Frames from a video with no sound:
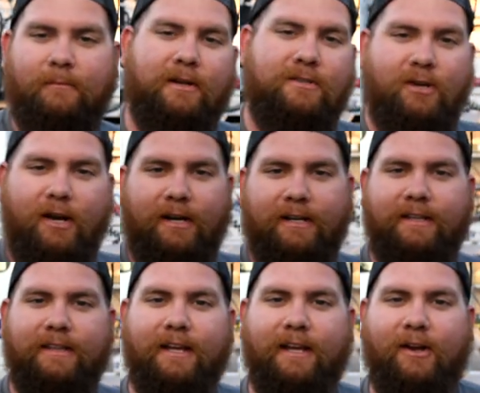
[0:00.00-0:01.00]
my trainee
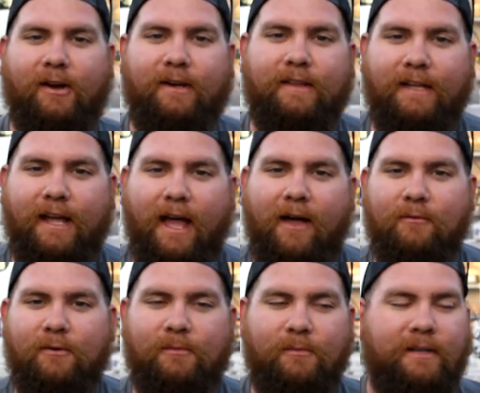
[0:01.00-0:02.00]
that I currently have
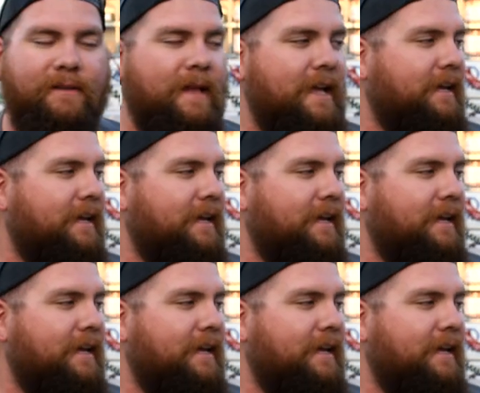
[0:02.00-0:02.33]
with me.